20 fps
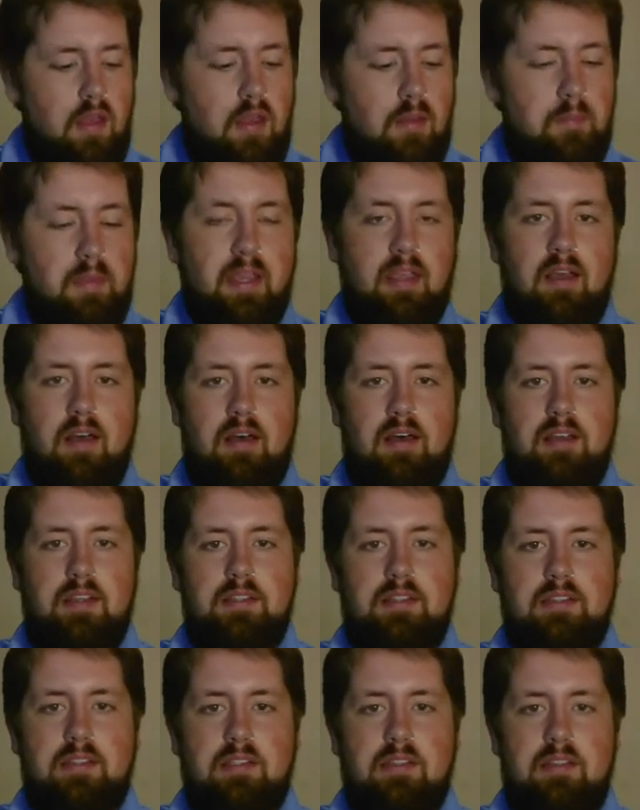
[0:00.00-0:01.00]

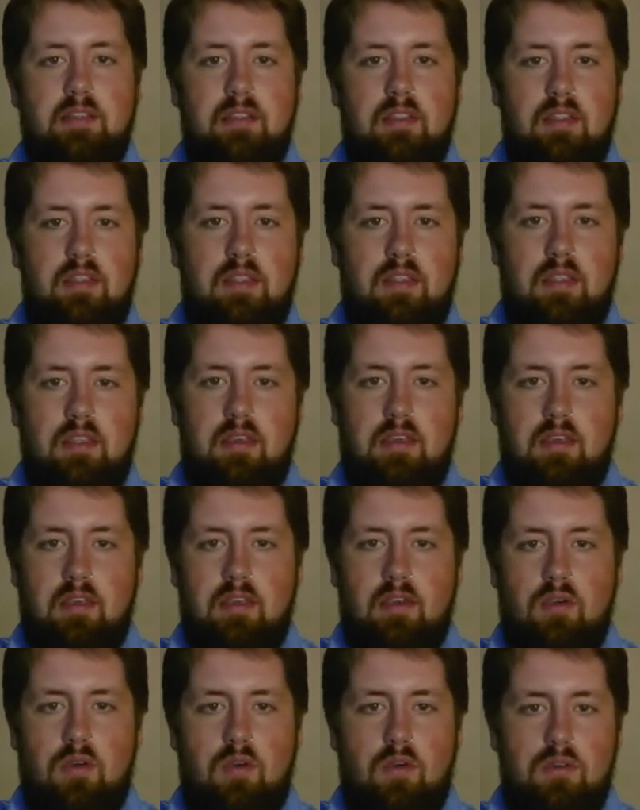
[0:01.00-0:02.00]
because
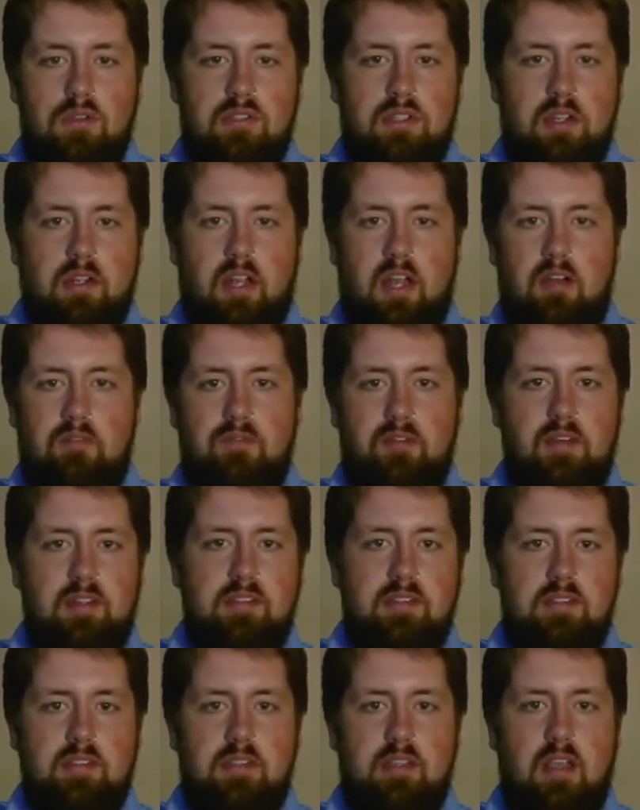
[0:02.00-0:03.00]
the
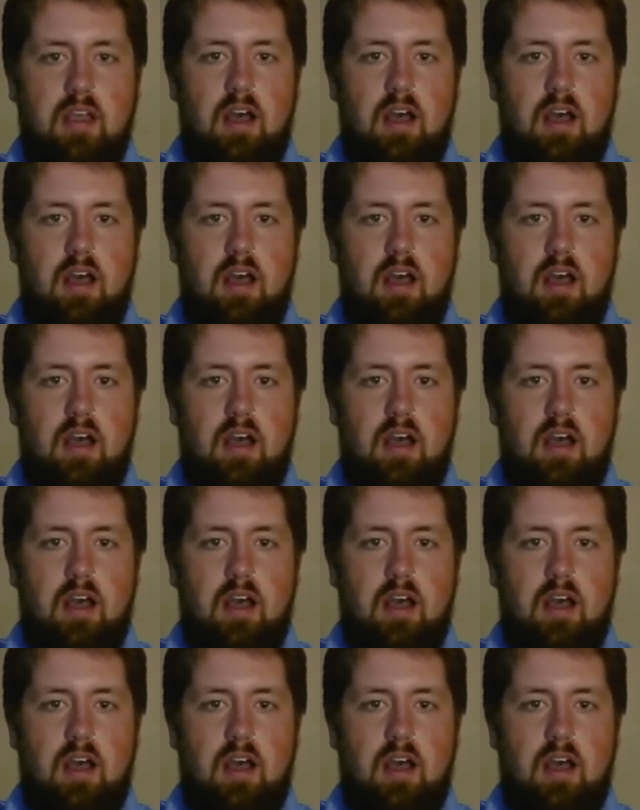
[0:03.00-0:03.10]
circumference